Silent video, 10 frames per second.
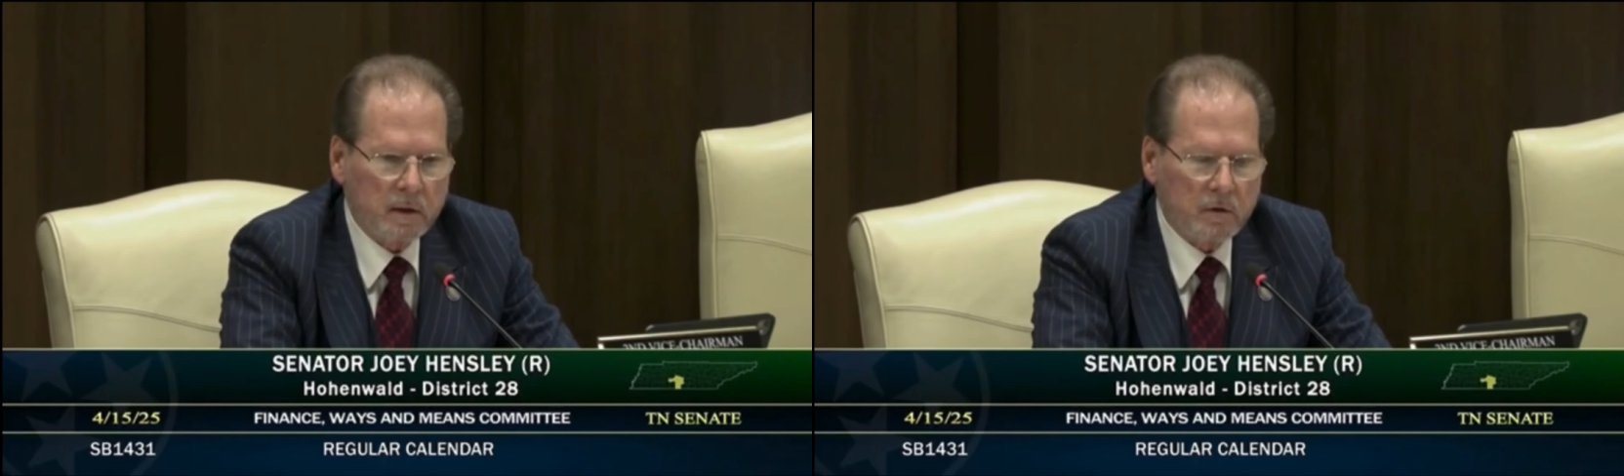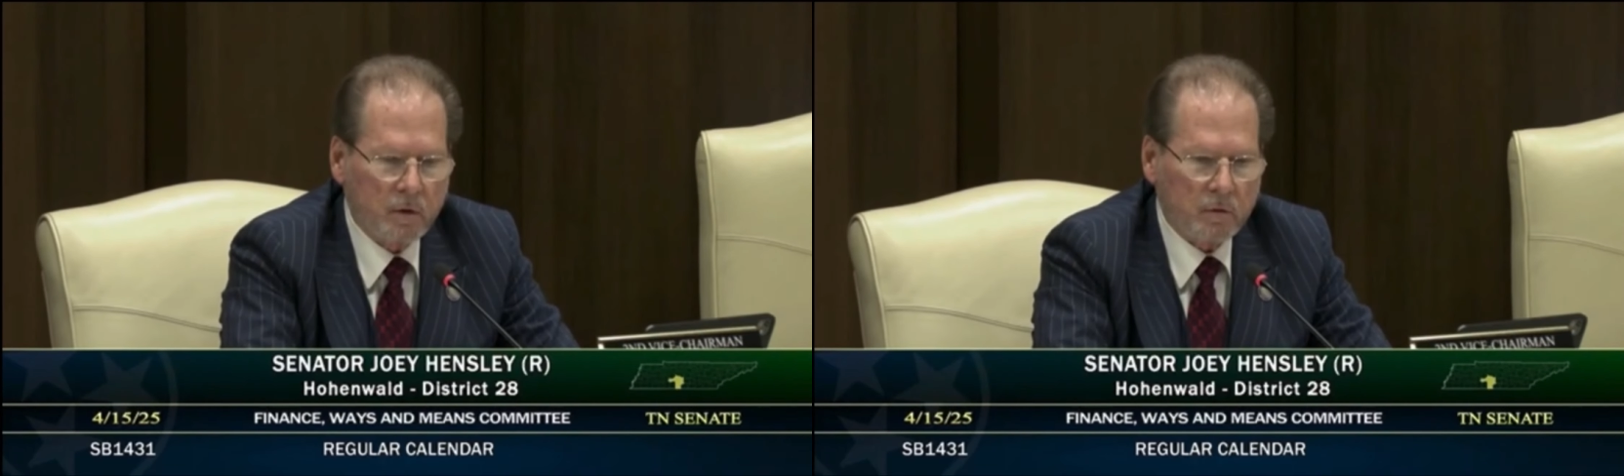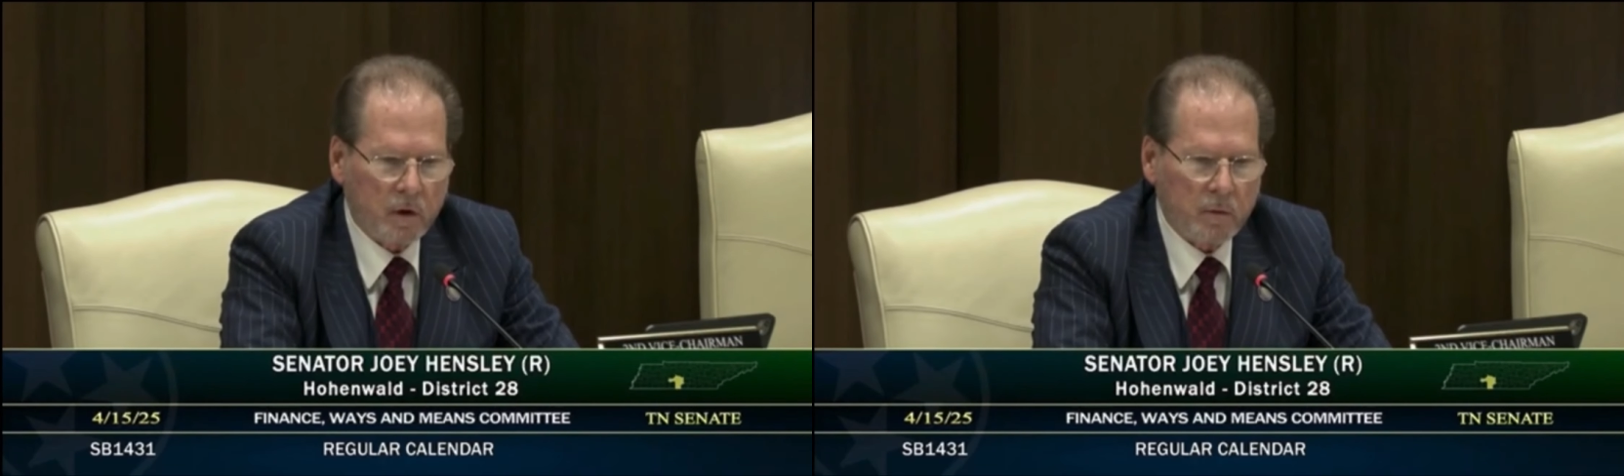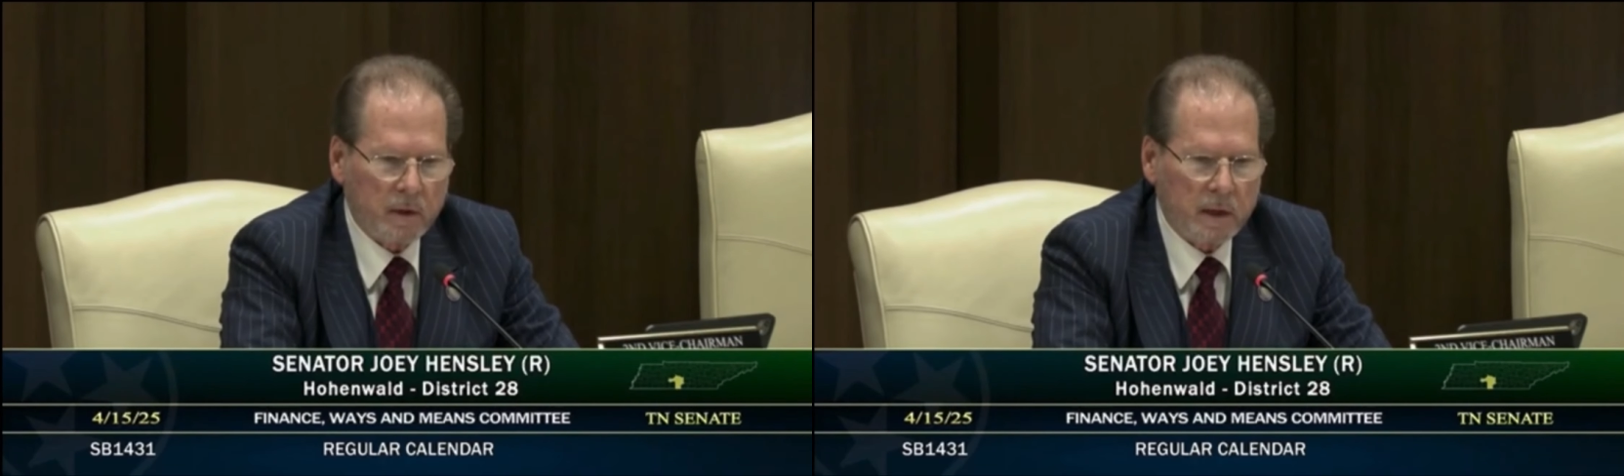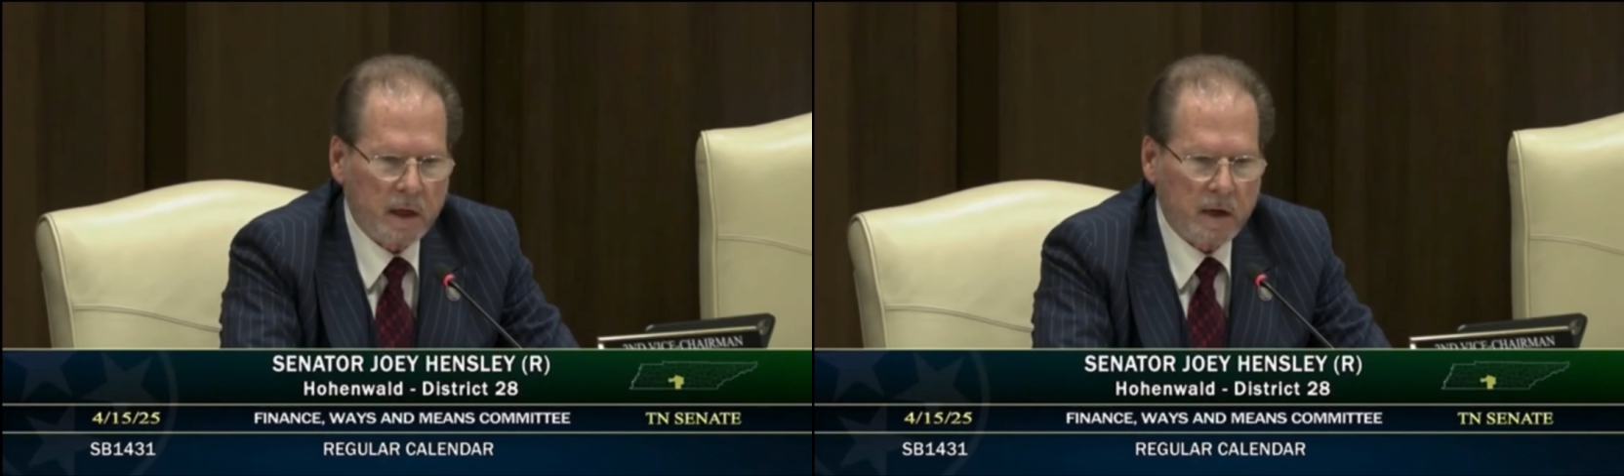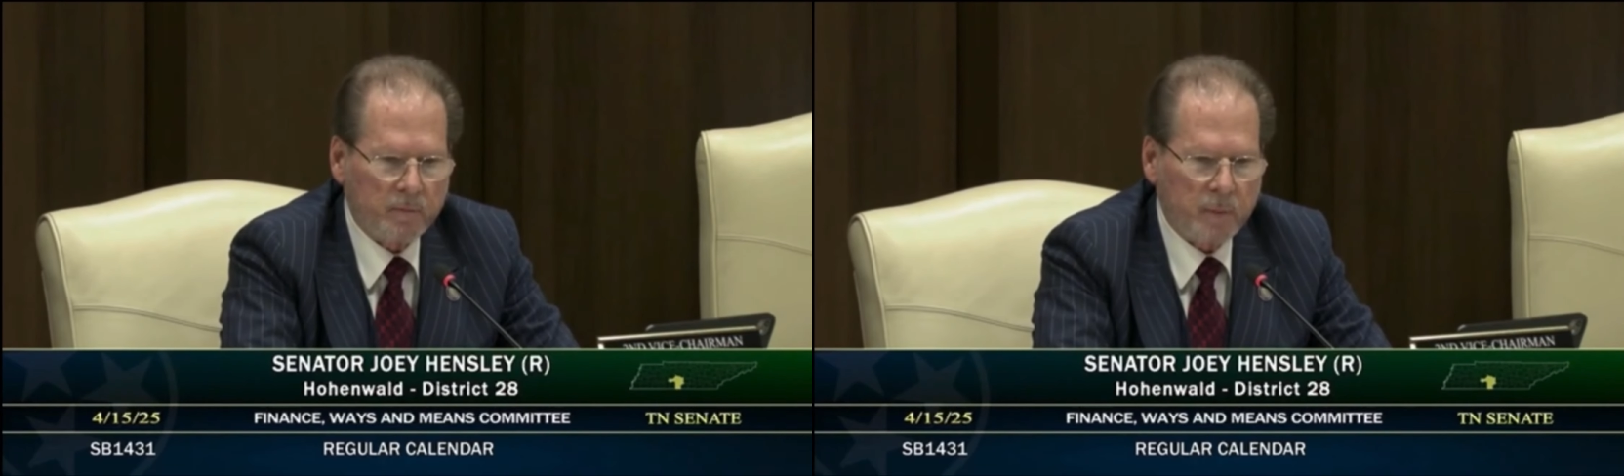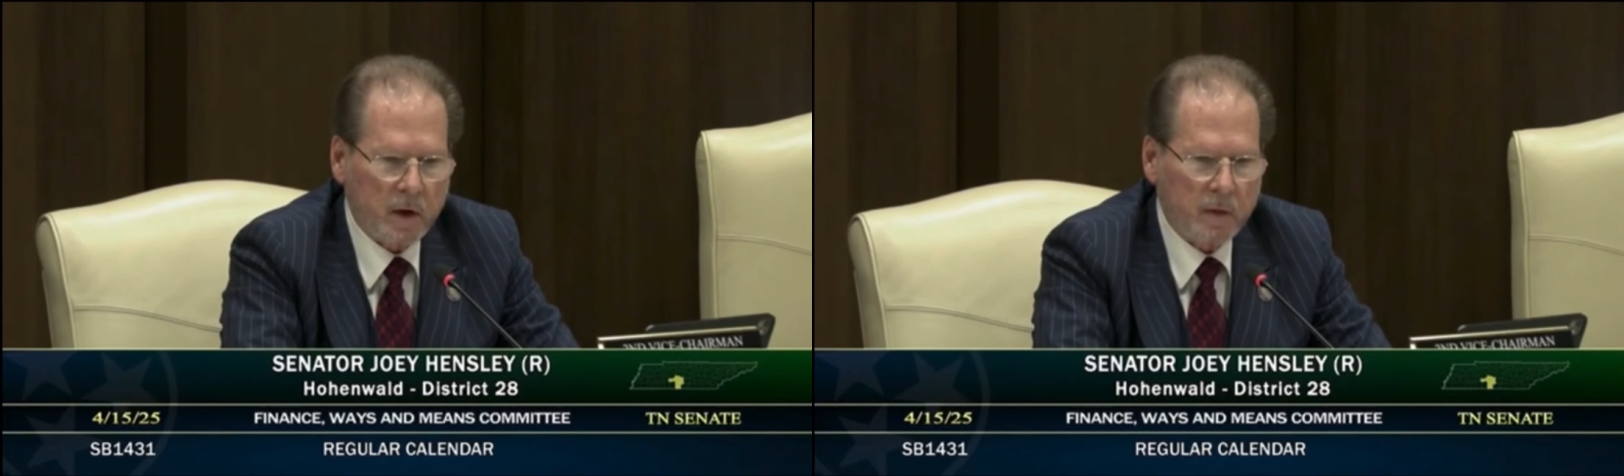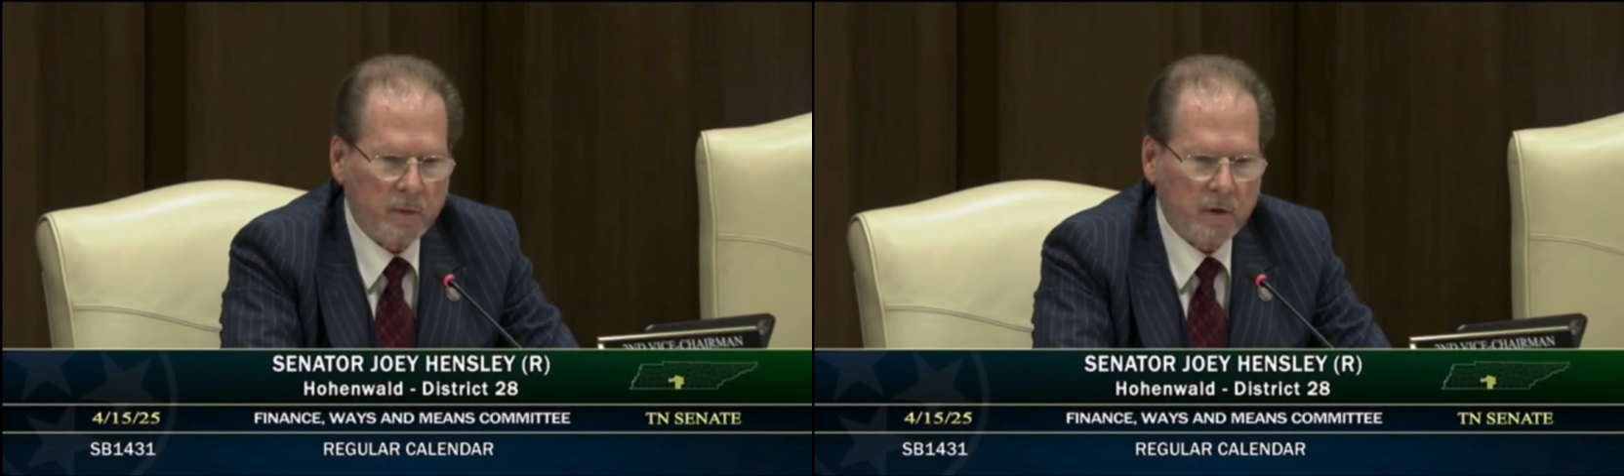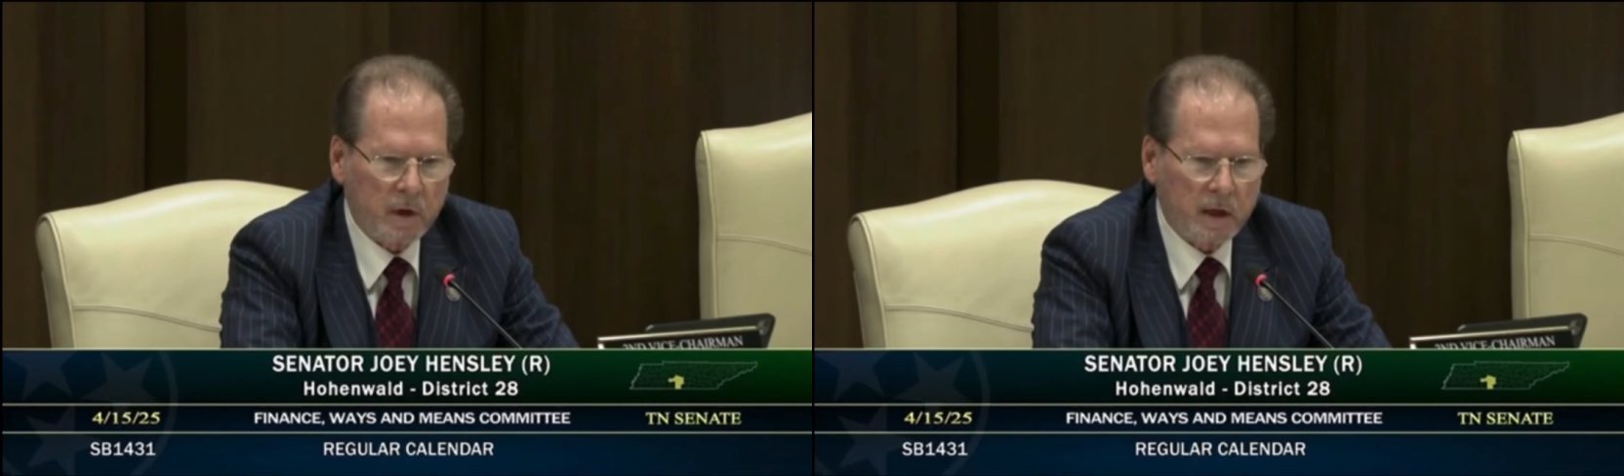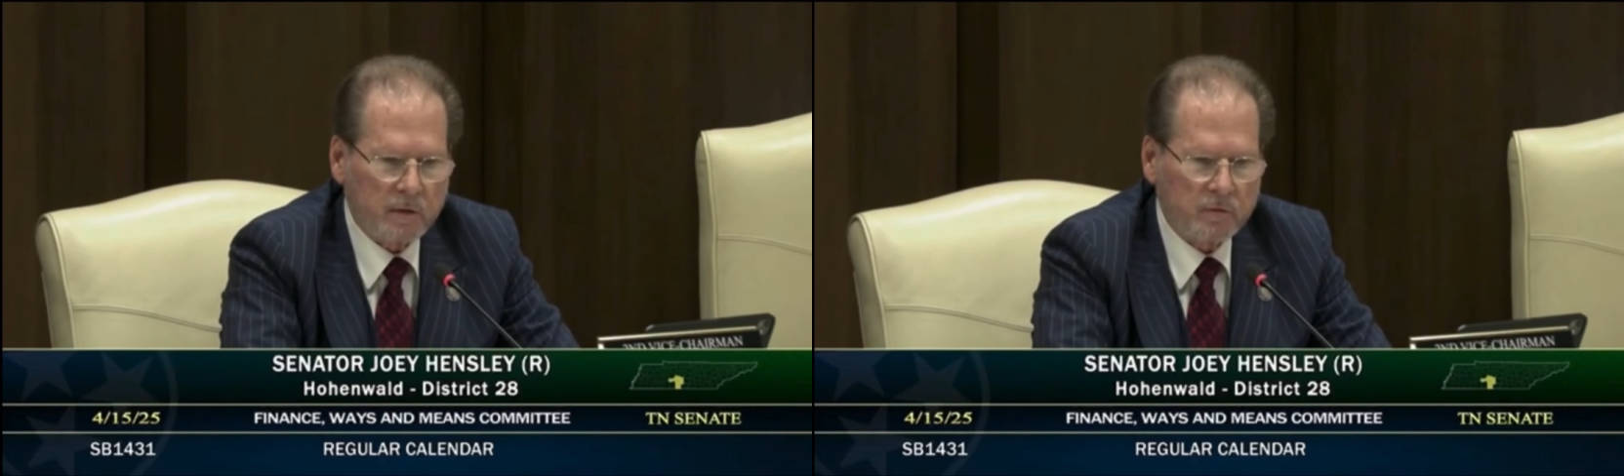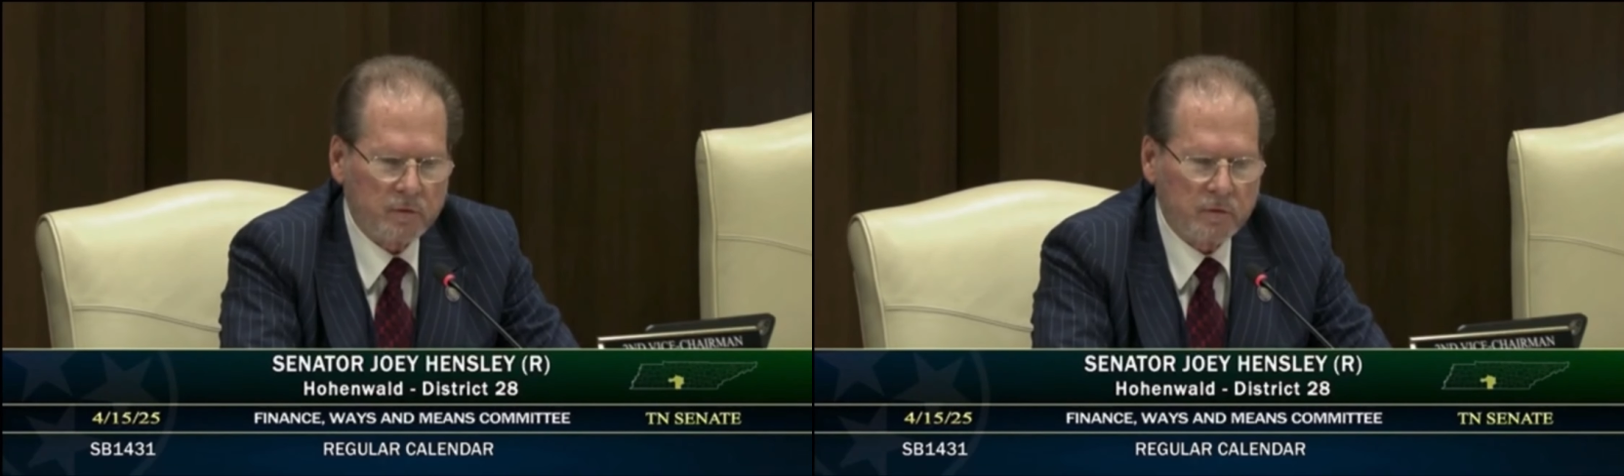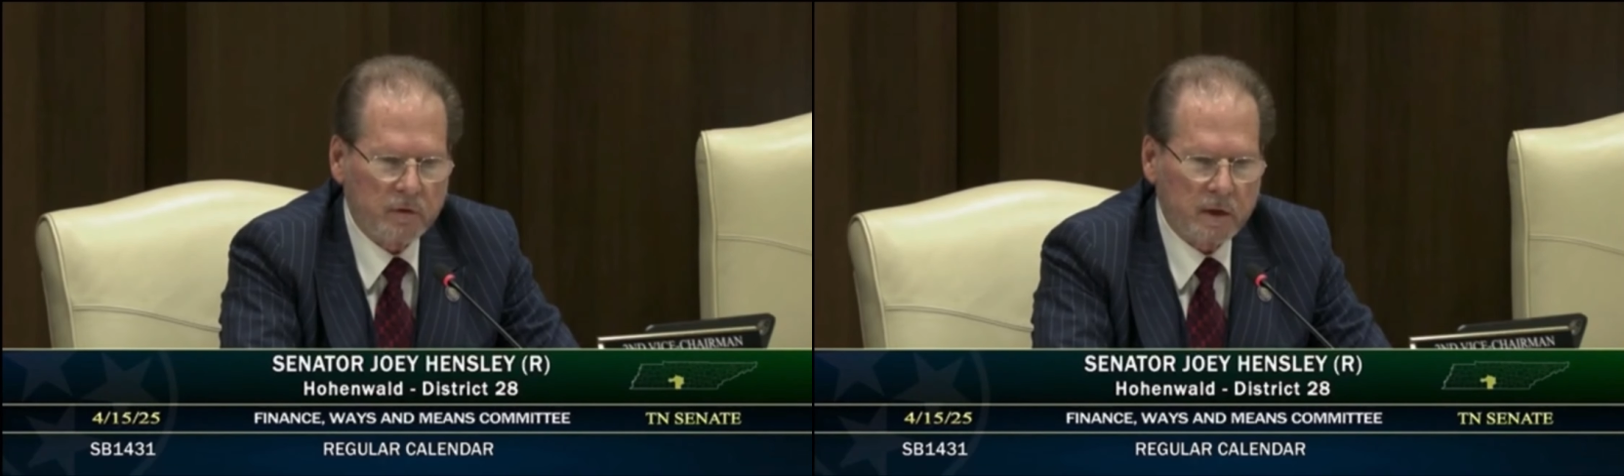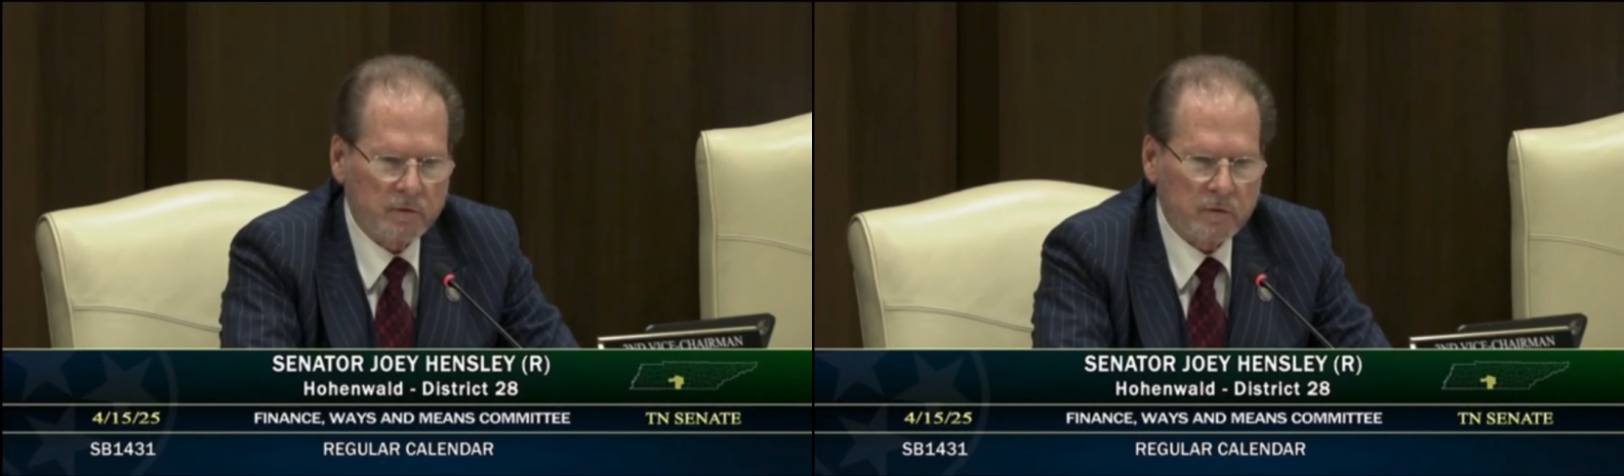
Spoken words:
don't already have primary elections, and